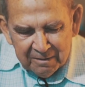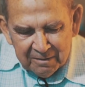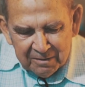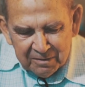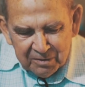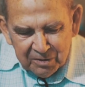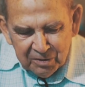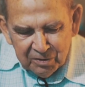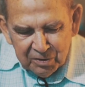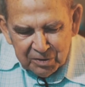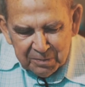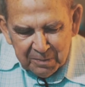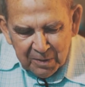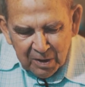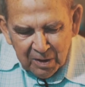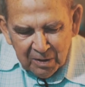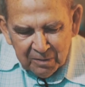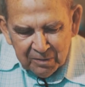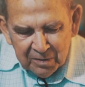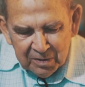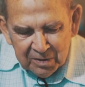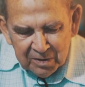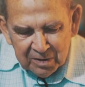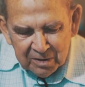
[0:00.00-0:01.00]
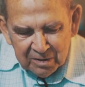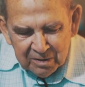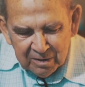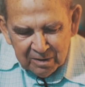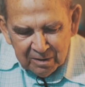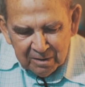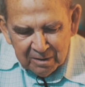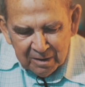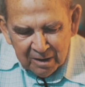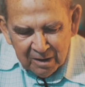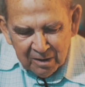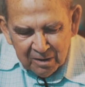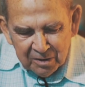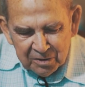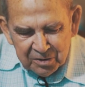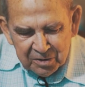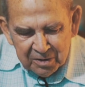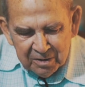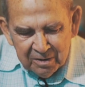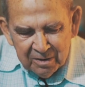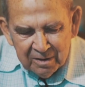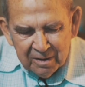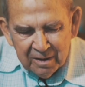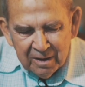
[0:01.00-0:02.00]
two small ones, a little
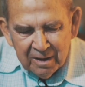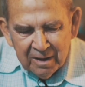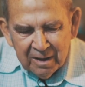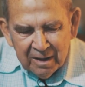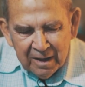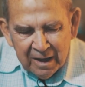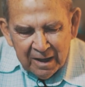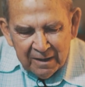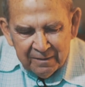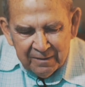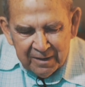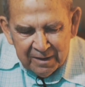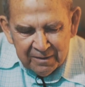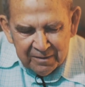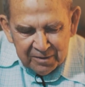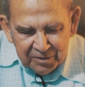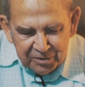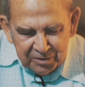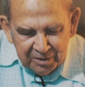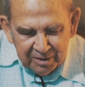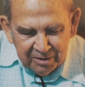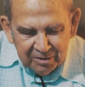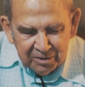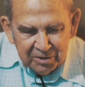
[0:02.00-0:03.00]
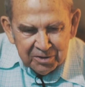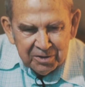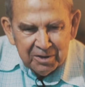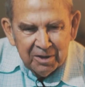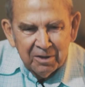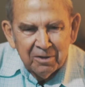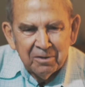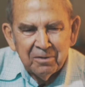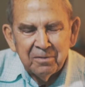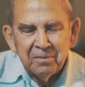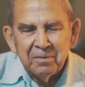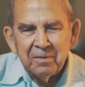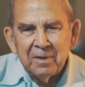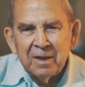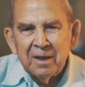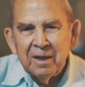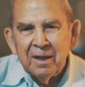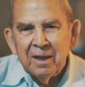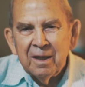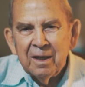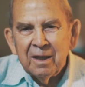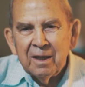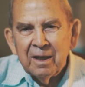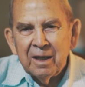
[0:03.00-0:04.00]
larger, and then the center stone.
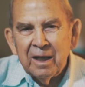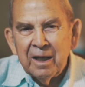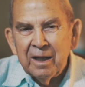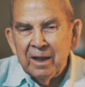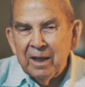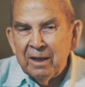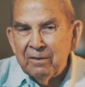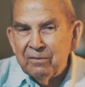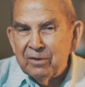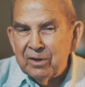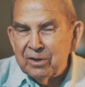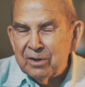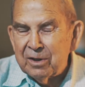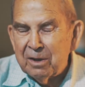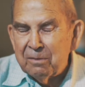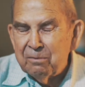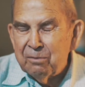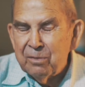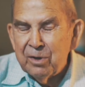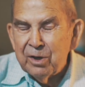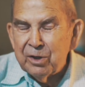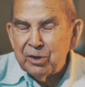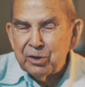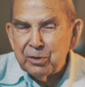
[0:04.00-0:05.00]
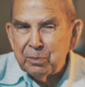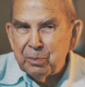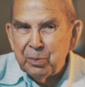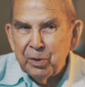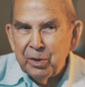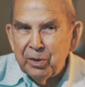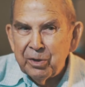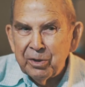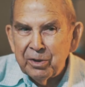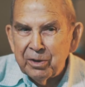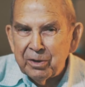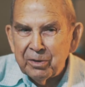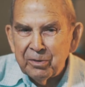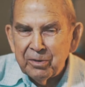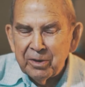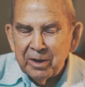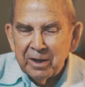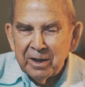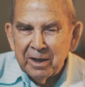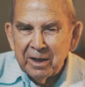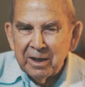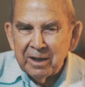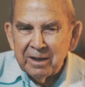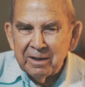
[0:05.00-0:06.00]
And it was a much prettier
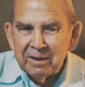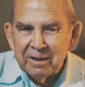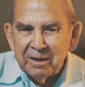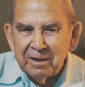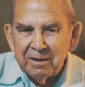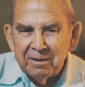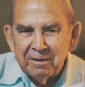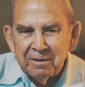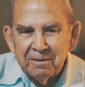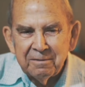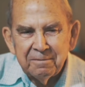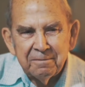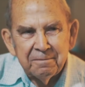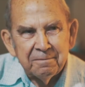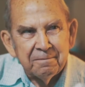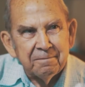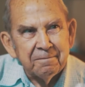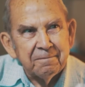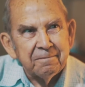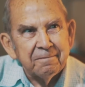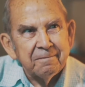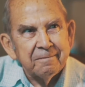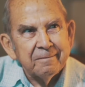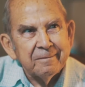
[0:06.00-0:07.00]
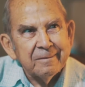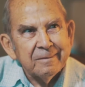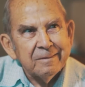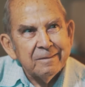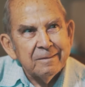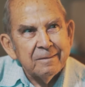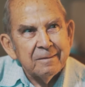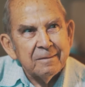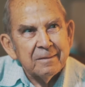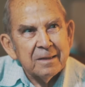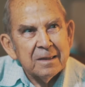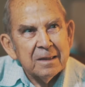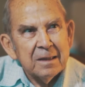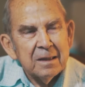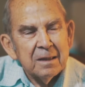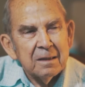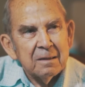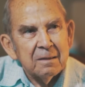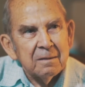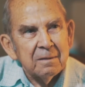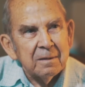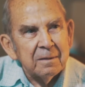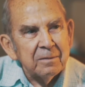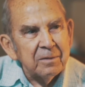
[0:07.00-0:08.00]
ring than,
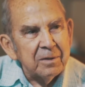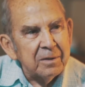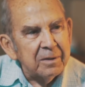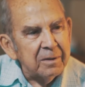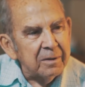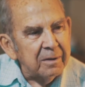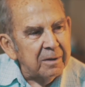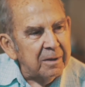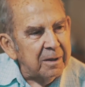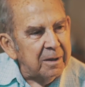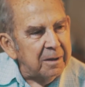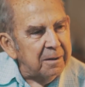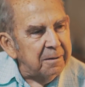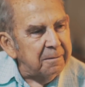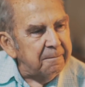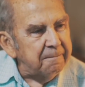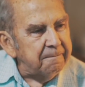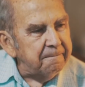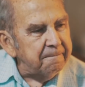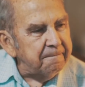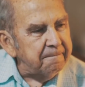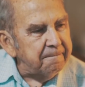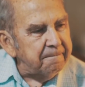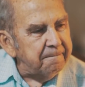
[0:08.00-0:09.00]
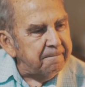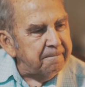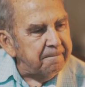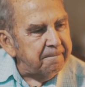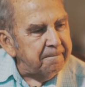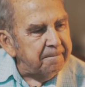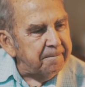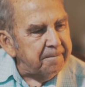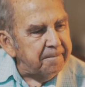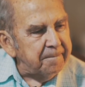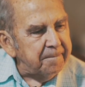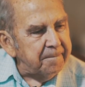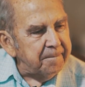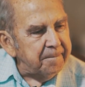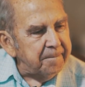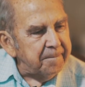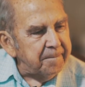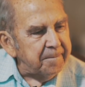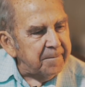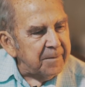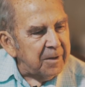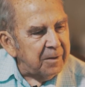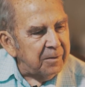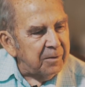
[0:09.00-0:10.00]
what was her name?
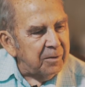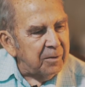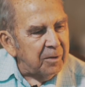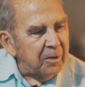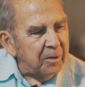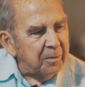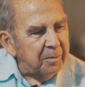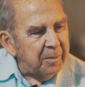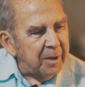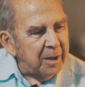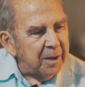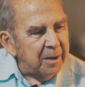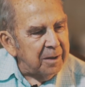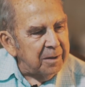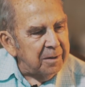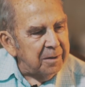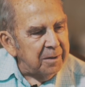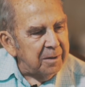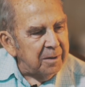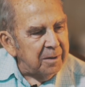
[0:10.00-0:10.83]
Her roommate.